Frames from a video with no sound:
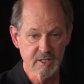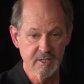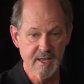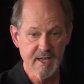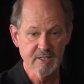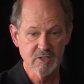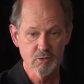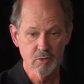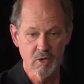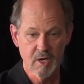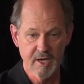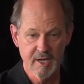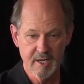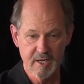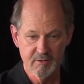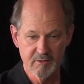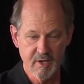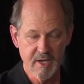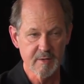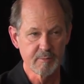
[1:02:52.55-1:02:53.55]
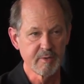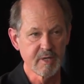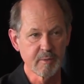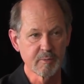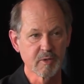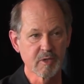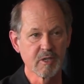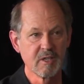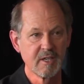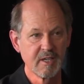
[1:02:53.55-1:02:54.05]
and that's why I invite
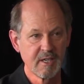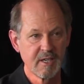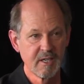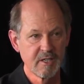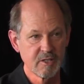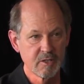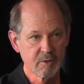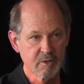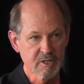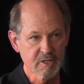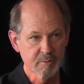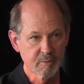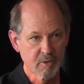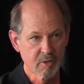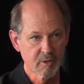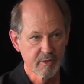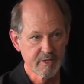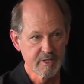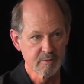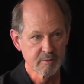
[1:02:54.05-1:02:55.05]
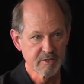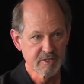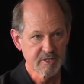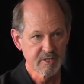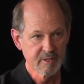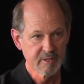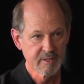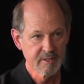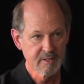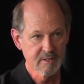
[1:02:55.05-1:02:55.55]
people to explore these
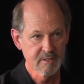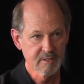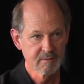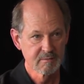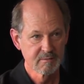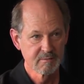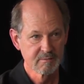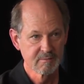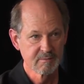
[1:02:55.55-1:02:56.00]
materials.